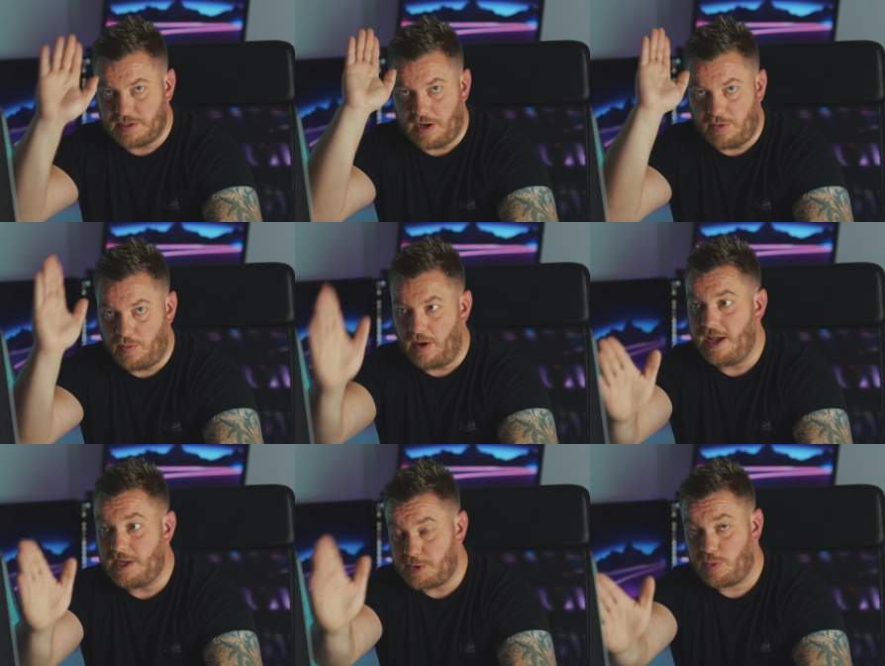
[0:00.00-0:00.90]
So
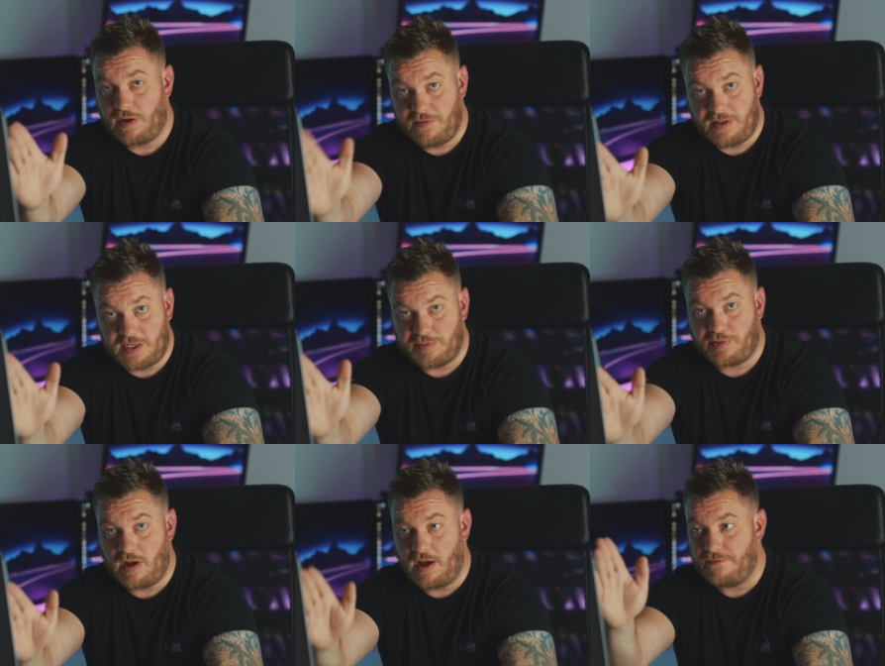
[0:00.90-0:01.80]
each one of these
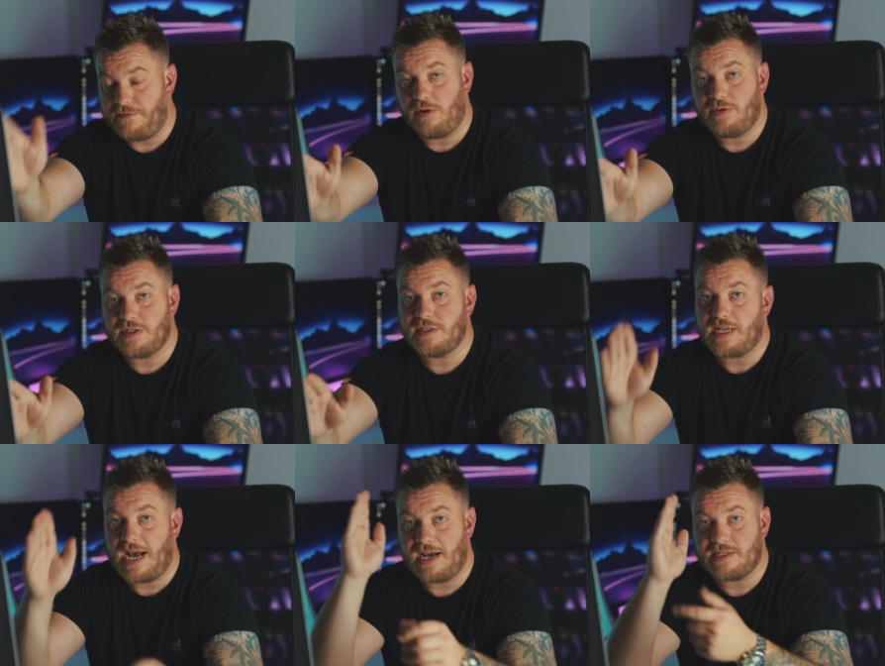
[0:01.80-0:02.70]
uh,
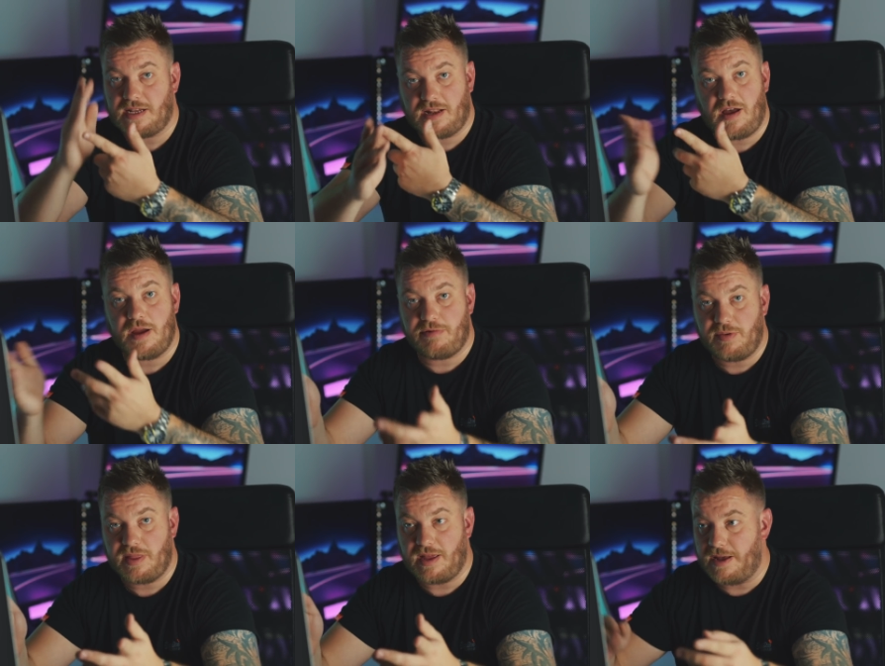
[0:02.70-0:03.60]
folders has a library
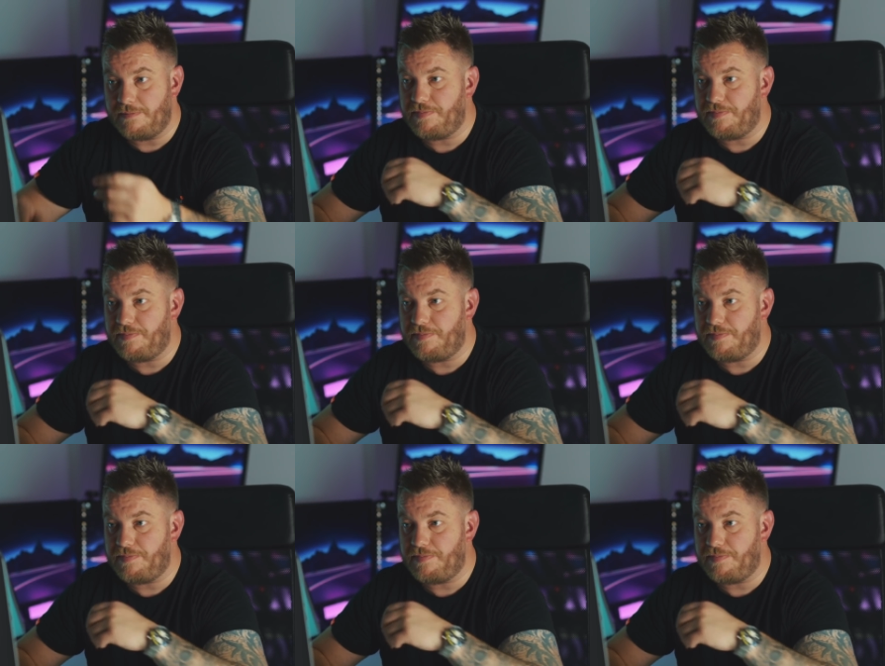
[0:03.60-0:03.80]
within